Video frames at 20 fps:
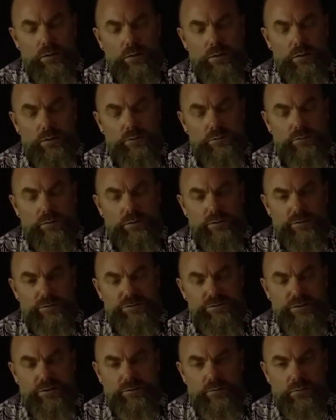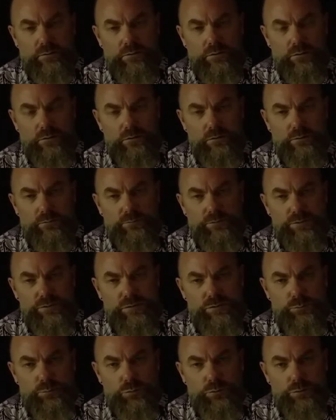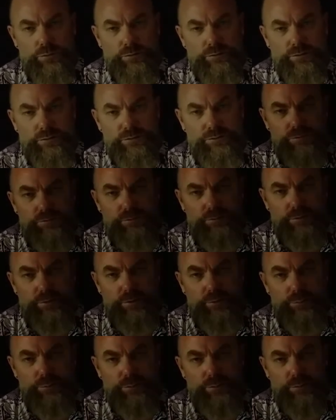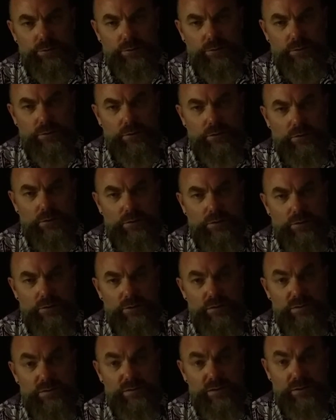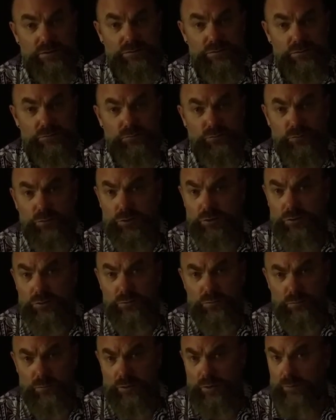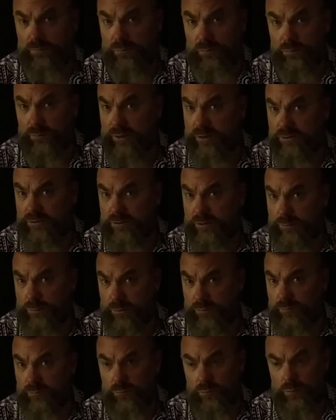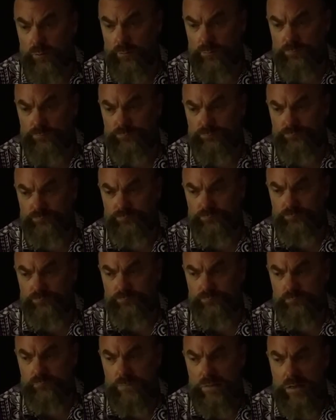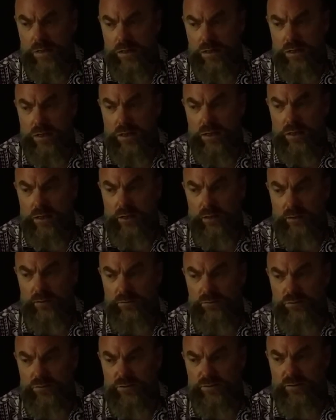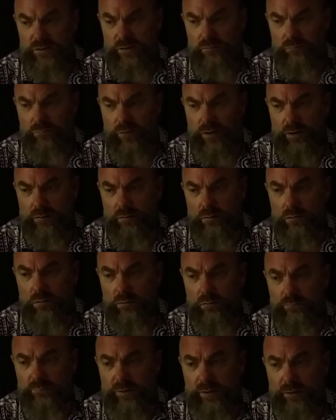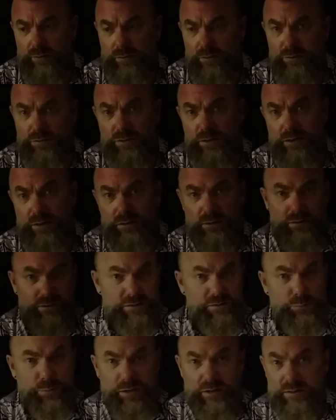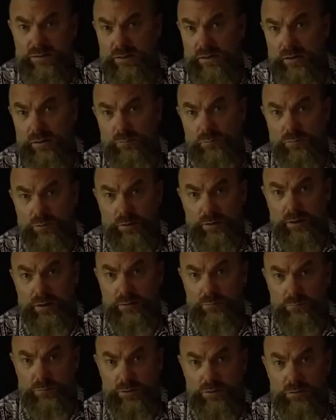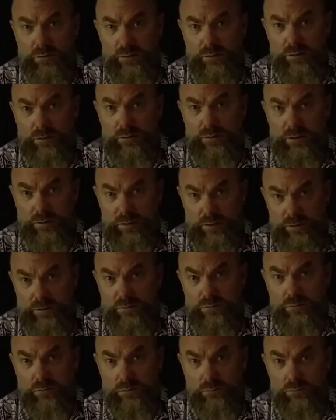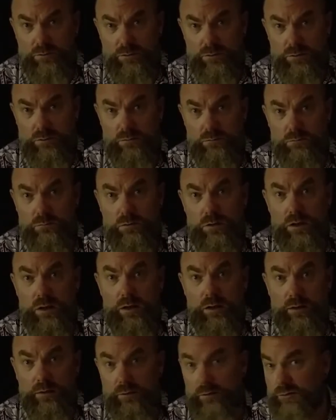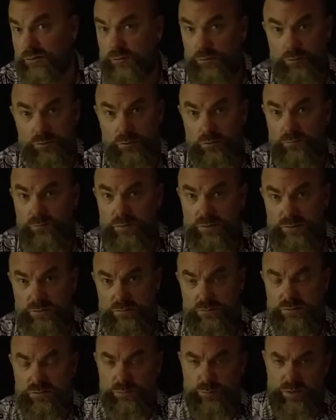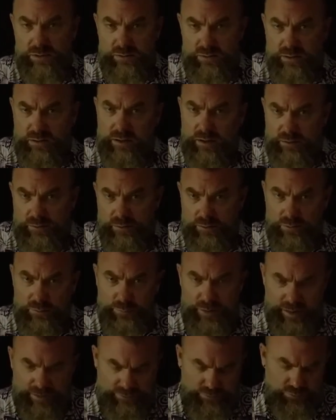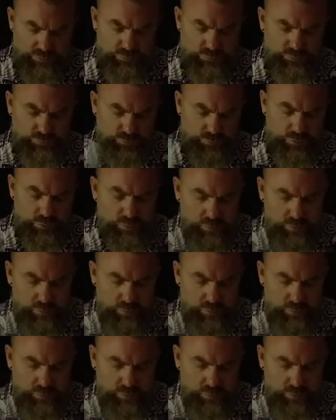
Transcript: Acknowledging all of the support that showed up in this session for you in whatever way, shape, or form. And just invite all of the energy and the space that I'm working with in the ether with you, and also your physical space to kind of go back to neutral.